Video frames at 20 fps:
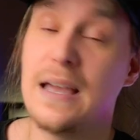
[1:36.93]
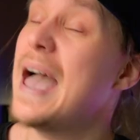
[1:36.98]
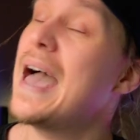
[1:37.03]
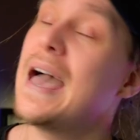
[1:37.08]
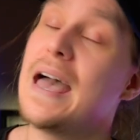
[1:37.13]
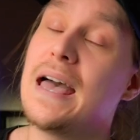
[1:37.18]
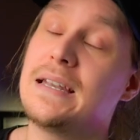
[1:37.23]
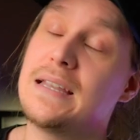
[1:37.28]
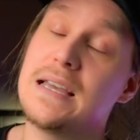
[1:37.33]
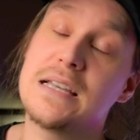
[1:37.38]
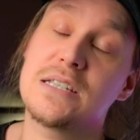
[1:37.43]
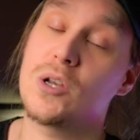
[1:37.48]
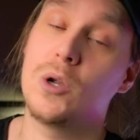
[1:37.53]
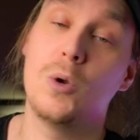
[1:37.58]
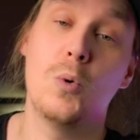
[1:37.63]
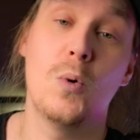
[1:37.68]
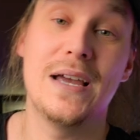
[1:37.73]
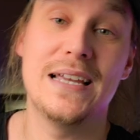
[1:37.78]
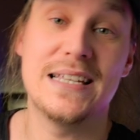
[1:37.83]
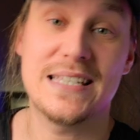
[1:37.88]
And as
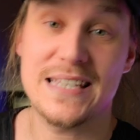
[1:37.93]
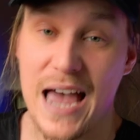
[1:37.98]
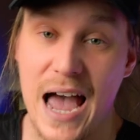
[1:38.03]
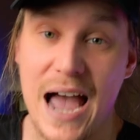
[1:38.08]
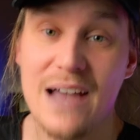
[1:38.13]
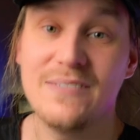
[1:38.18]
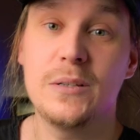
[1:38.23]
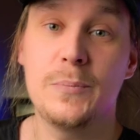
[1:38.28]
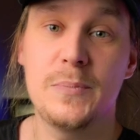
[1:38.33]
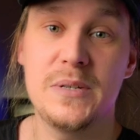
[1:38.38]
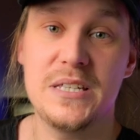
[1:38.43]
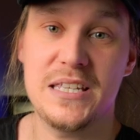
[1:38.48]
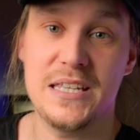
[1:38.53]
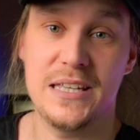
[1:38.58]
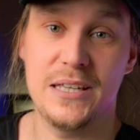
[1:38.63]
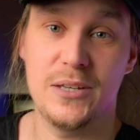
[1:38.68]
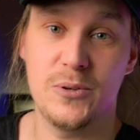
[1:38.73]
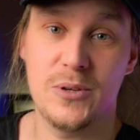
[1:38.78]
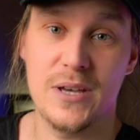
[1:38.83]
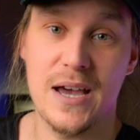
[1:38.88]
always, I will be seeing you